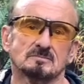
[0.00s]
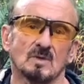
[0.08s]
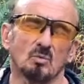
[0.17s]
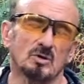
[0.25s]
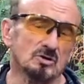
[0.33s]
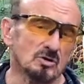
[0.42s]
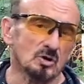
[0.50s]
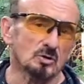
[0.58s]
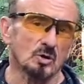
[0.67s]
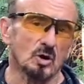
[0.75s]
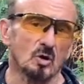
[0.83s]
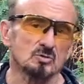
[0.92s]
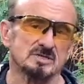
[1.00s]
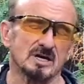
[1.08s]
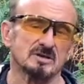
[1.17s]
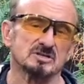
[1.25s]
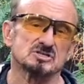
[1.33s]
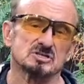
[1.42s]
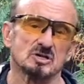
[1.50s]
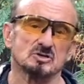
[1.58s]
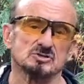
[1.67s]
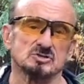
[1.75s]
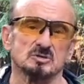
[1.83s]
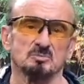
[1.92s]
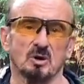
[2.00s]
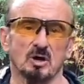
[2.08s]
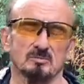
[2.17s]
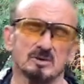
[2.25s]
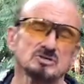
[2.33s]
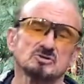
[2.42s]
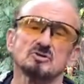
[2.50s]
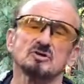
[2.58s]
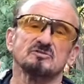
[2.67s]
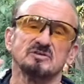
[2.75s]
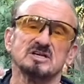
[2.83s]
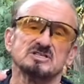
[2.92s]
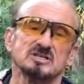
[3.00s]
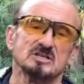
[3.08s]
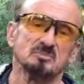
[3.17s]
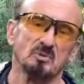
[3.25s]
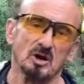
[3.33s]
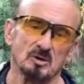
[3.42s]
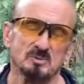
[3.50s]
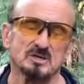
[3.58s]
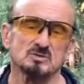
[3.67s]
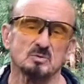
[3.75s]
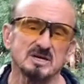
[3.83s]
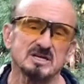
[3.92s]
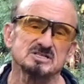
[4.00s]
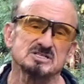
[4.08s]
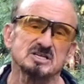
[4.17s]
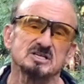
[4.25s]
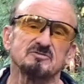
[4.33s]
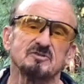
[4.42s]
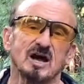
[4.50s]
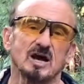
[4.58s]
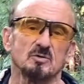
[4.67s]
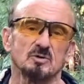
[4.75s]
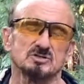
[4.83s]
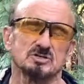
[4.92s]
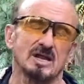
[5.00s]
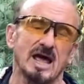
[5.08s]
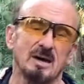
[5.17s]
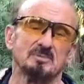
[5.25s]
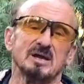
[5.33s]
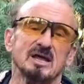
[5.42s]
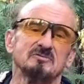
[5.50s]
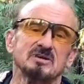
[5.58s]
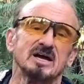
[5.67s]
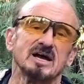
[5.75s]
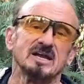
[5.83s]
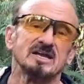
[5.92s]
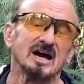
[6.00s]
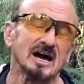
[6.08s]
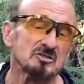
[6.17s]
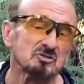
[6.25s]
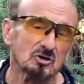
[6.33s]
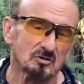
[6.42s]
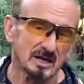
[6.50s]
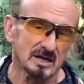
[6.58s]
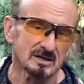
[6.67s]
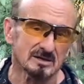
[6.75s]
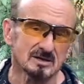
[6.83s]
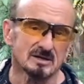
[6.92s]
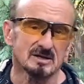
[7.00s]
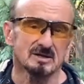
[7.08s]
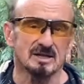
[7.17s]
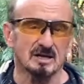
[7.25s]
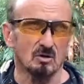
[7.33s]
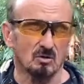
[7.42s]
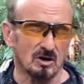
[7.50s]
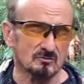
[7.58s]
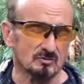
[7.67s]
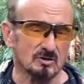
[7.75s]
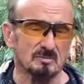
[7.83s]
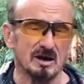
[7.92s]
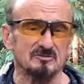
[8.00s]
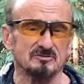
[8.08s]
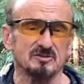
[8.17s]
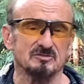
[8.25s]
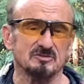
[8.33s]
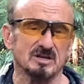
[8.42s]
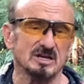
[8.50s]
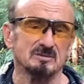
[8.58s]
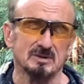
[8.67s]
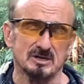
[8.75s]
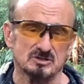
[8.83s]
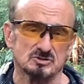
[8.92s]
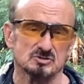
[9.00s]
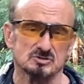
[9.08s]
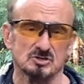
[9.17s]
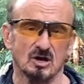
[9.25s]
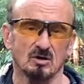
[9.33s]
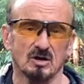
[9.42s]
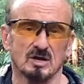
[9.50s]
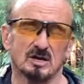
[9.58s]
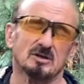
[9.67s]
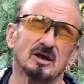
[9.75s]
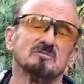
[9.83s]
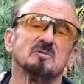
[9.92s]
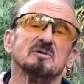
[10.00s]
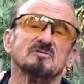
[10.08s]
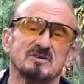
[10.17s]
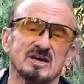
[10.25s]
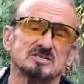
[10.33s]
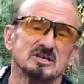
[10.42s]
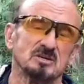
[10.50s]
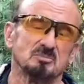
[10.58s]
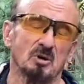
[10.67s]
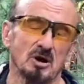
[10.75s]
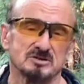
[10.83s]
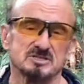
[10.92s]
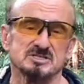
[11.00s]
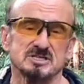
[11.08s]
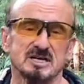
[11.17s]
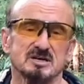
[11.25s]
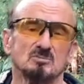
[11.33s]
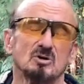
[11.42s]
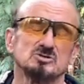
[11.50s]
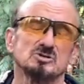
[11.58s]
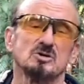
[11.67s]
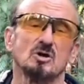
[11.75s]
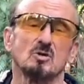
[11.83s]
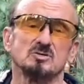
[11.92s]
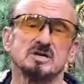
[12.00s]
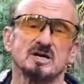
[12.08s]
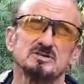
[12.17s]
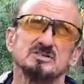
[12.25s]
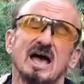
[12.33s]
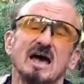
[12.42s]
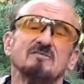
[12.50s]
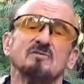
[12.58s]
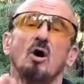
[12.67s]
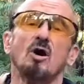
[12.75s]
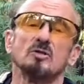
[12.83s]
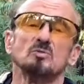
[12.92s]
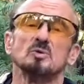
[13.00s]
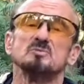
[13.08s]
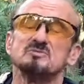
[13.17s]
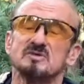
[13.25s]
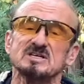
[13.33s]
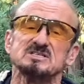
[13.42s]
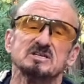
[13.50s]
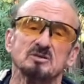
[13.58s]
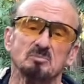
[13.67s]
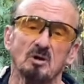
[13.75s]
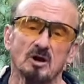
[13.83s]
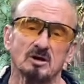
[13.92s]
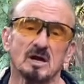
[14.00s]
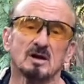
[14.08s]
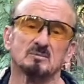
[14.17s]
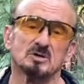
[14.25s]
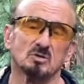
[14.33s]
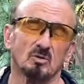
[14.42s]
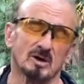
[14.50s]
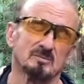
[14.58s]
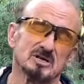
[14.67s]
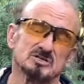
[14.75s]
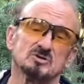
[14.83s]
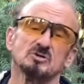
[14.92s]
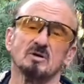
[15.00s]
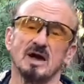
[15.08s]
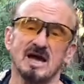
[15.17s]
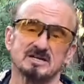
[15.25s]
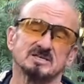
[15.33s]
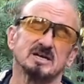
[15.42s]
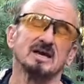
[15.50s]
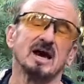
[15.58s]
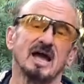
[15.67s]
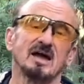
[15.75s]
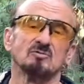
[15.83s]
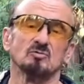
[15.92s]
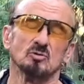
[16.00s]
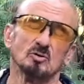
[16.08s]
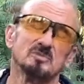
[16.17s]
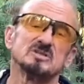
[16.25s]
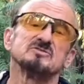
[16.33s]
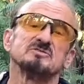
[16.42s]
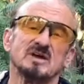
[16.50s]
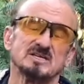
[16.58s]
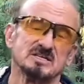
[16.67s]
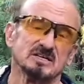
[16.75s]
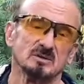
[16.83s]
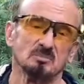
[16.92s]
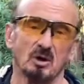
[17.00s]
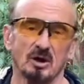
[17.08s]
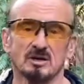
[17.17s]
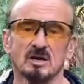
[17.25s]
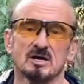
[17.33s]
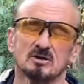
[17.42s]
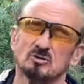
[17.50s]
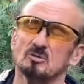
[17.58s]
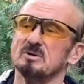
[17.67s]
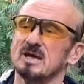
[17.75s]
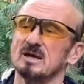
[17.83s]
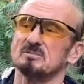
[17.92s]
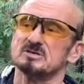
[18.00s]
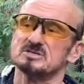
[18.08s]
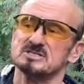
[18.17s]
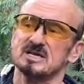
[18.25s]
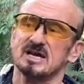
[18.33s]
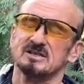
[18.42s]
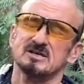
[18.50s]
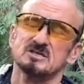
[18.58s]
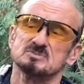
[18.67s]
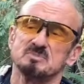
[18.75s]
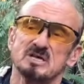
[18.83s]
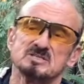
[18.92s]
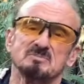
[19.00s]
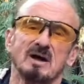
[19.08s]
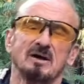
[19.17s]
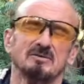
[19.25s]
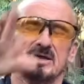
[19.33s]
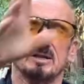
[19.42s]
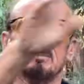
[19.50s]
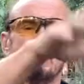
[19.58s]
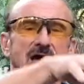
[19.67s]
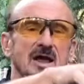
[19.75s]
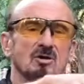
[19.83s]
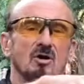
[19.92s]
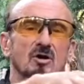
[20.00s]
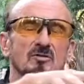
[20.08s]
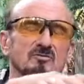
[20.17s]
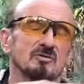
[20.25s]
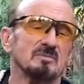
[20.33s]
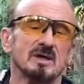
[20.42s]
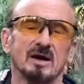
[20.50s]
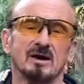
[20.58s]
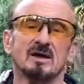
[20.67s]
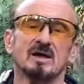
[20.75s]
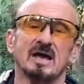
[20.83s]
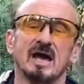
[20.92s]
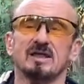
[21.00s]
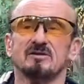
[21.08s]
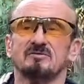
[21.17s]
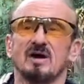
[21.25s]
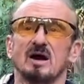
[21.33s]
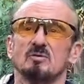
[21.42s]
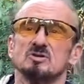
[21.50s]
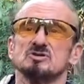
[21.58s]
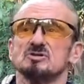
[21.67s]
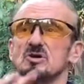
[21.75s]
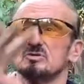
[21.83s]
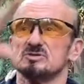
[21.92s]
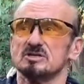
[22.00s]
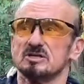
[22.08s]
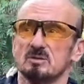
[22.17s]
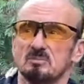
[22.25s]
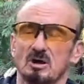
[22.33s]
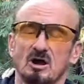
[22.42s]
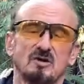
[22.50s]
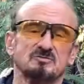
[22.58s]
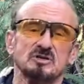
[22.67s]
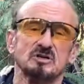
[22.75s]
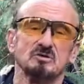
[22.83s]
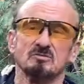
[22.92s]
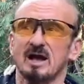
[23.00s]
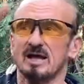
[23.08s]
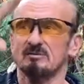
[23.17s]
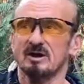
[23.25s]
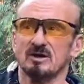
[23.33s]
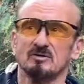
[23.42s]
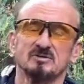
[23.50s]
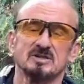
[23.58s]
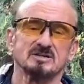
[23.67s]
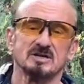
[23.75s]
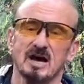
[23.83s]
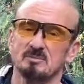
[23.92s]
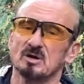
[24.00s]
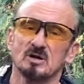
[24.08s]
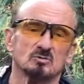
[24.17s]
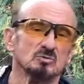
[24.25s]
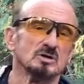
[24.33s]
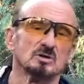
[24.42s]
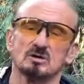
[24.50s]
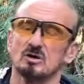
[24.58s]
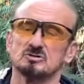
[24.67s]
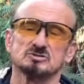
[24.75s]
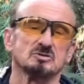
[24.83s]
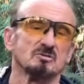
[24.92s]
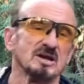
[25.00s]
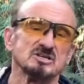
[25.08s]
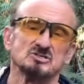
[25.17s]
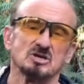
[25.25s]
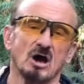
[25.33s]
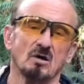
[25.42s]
When you go to a hotel that's close to the park, make sure you're facing the park, because we could see the fireworks that happen every night at 9:30. They go on for about 15 minutes or so. You have to be facing the park to see it. Most of the hotels have all the rooms facing the park, but you want to make sure you ask, can I have a room that's facing the park? You'll be able to see, I think, Space Mountain and the Matterhorn from there, and the fireworks show is a little bit off to your right over the top. Real close, great show.